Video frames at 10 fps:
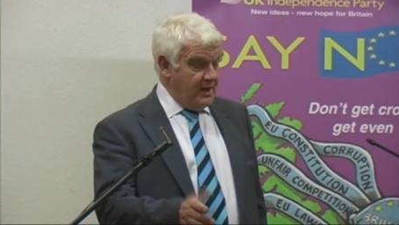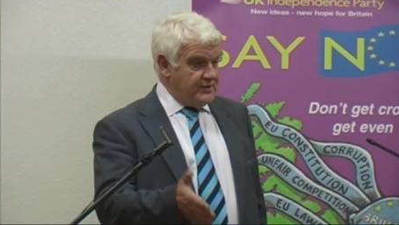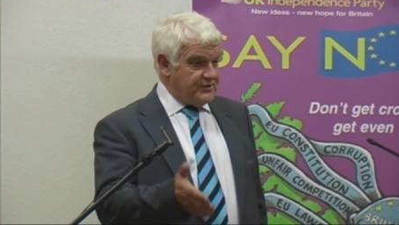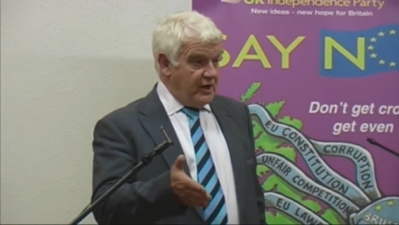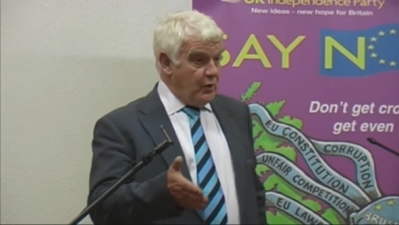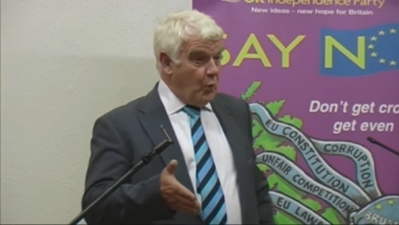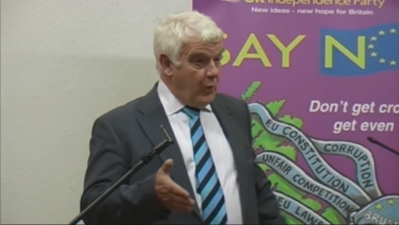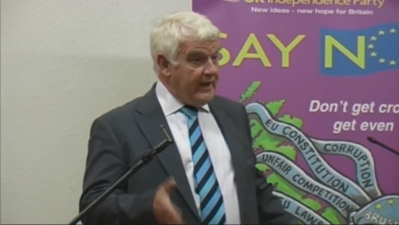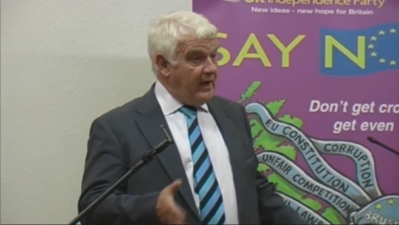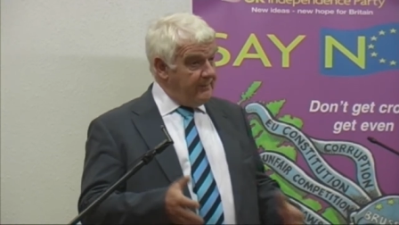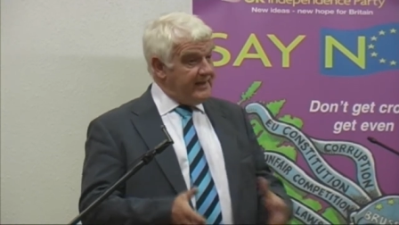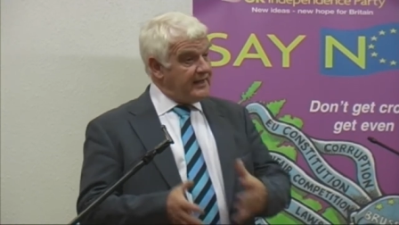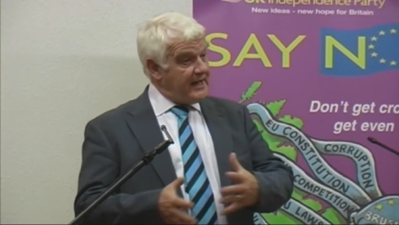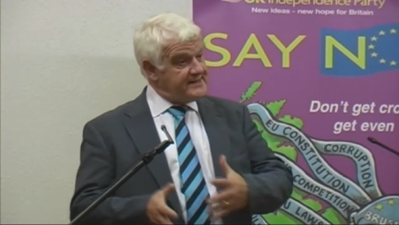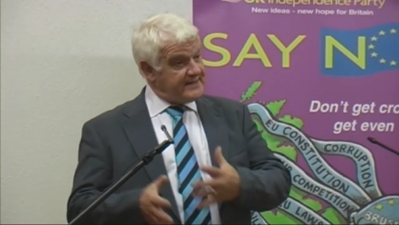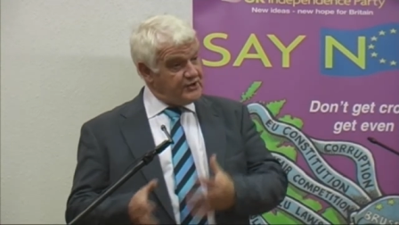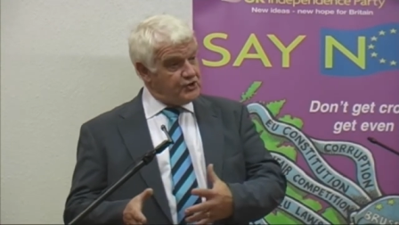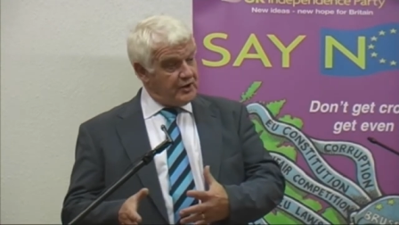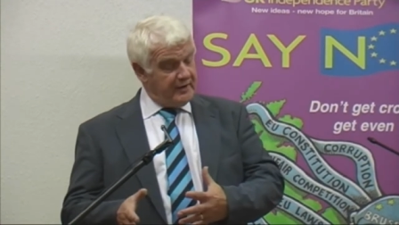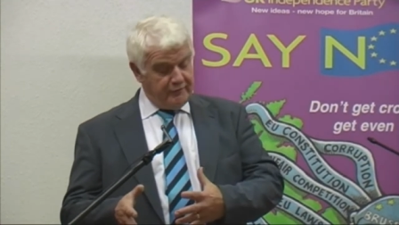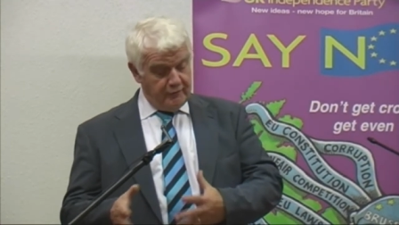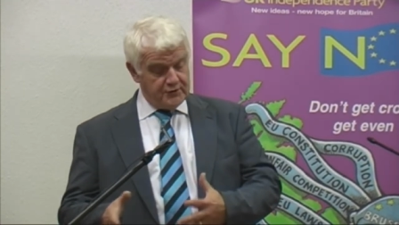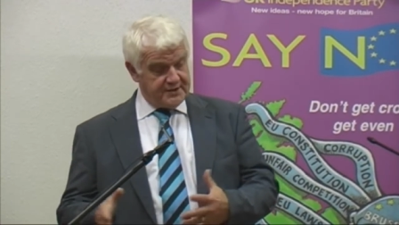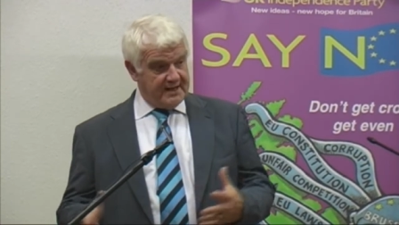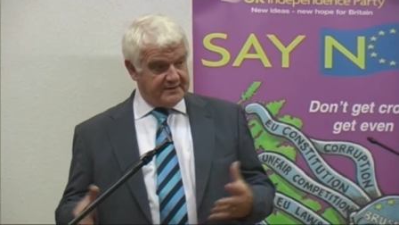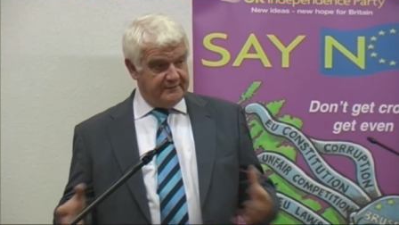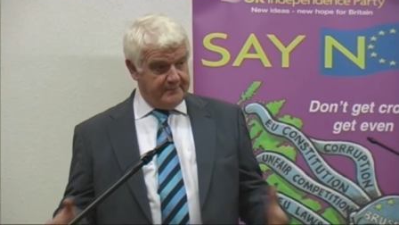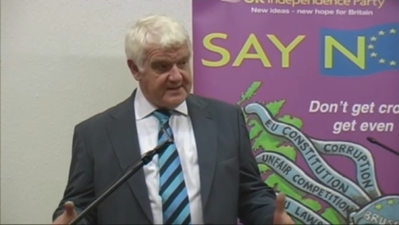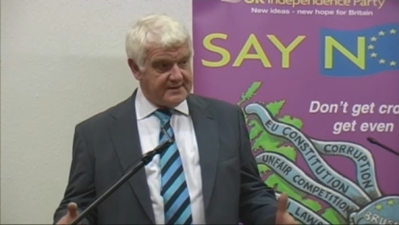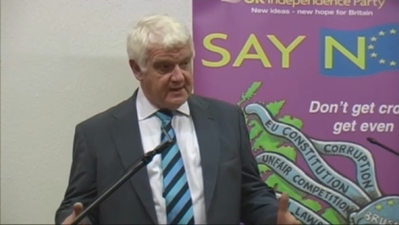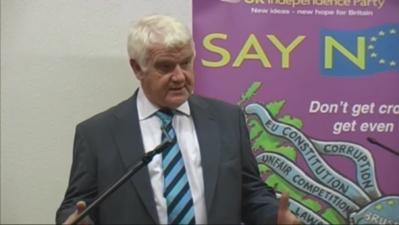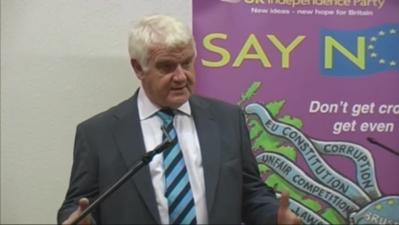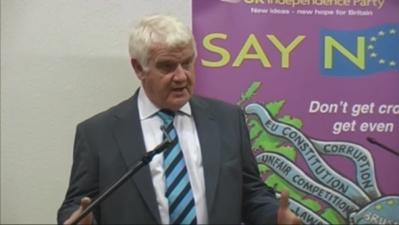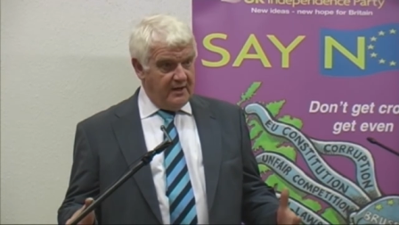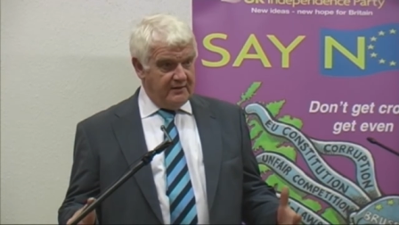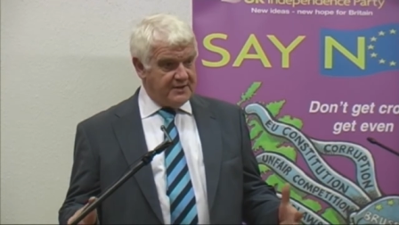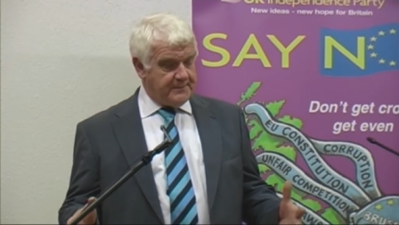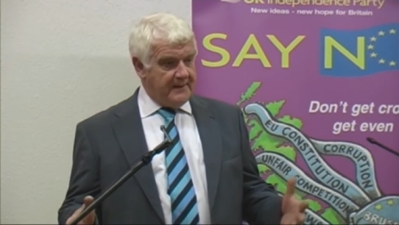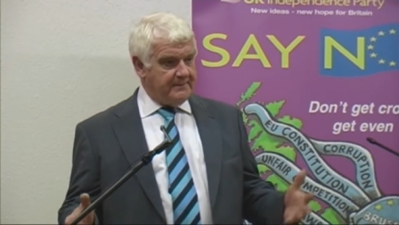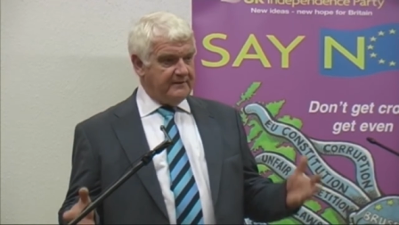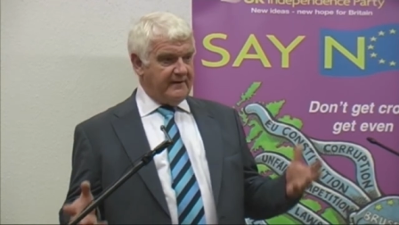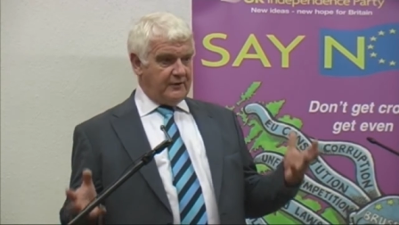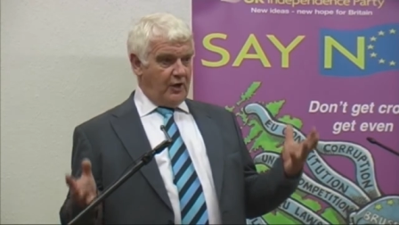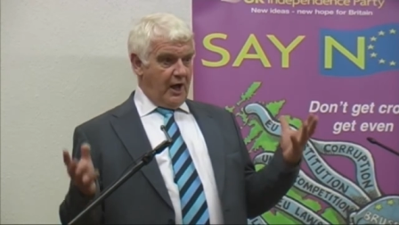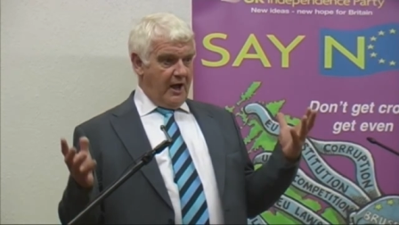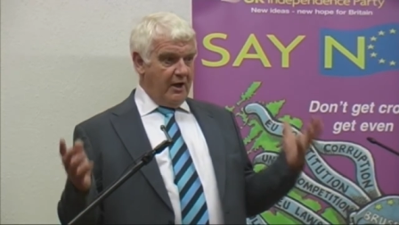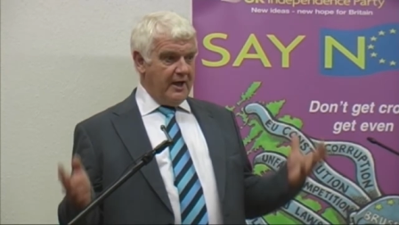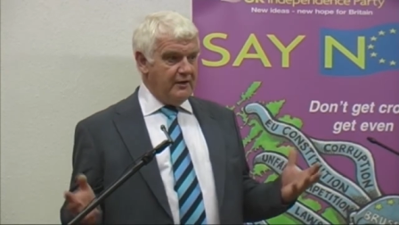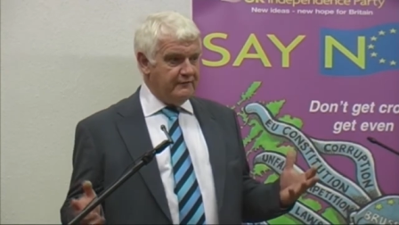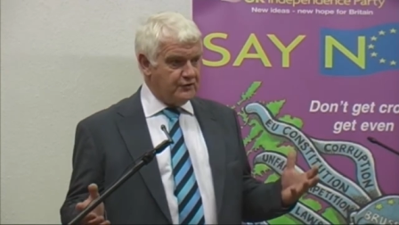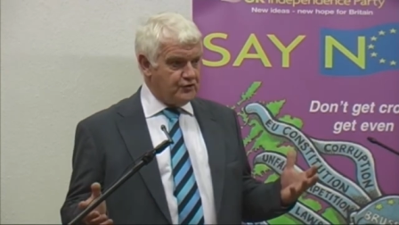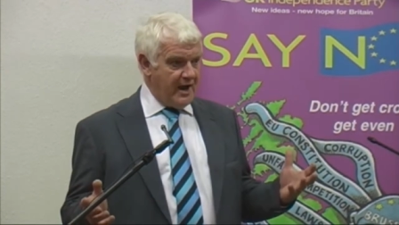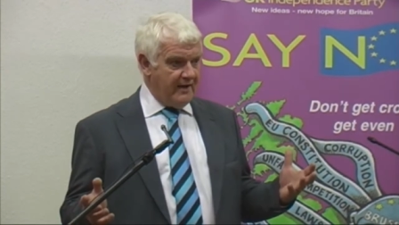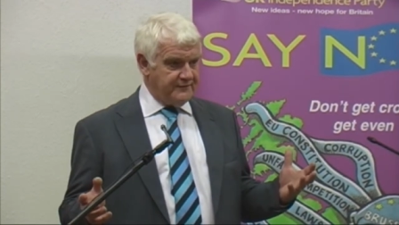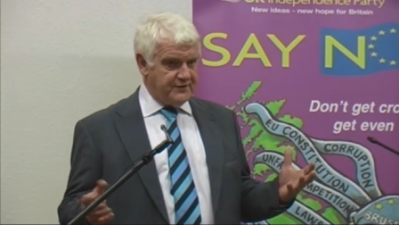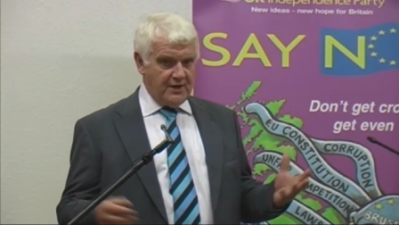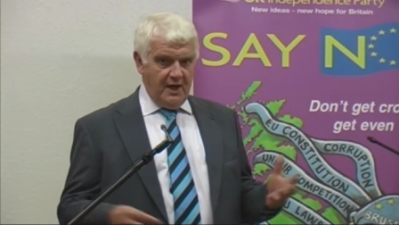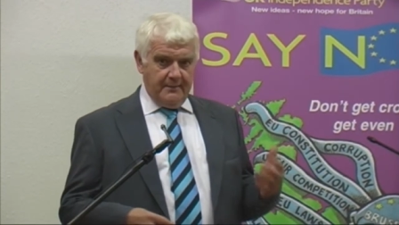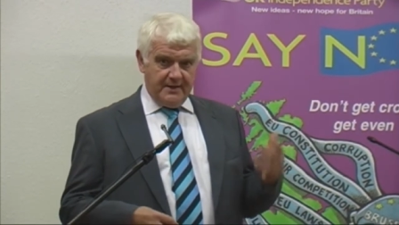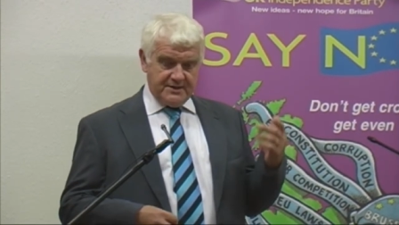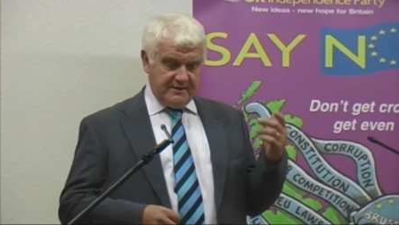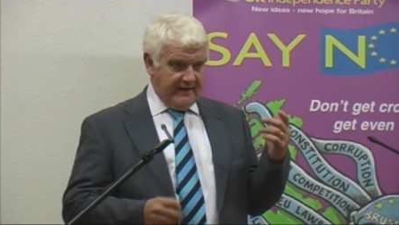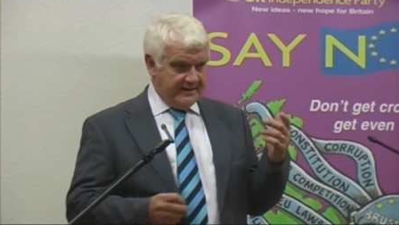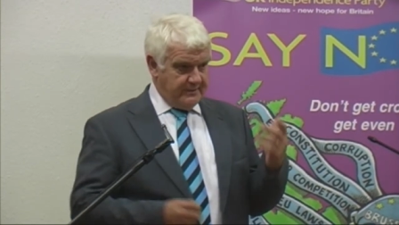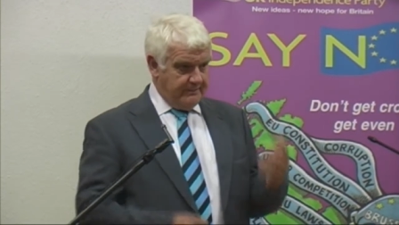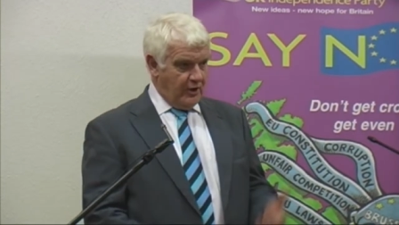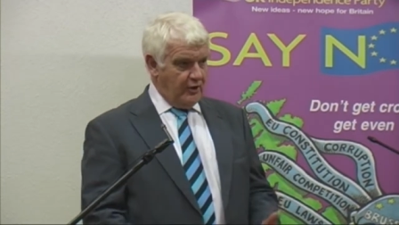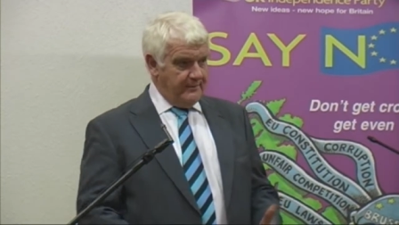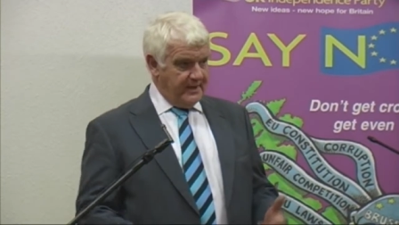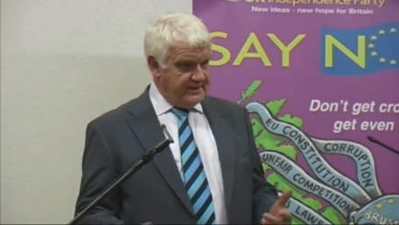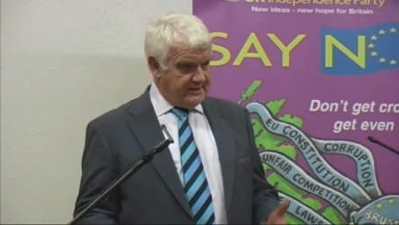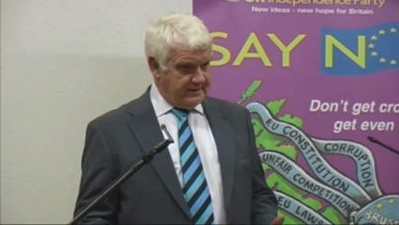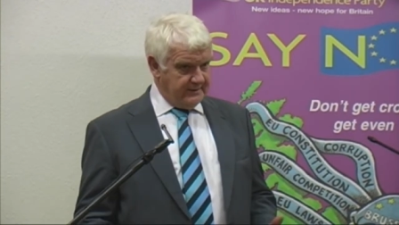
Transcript: So we are being essentially forced out of business. These people have got high overdrafts because they've had to borrow money to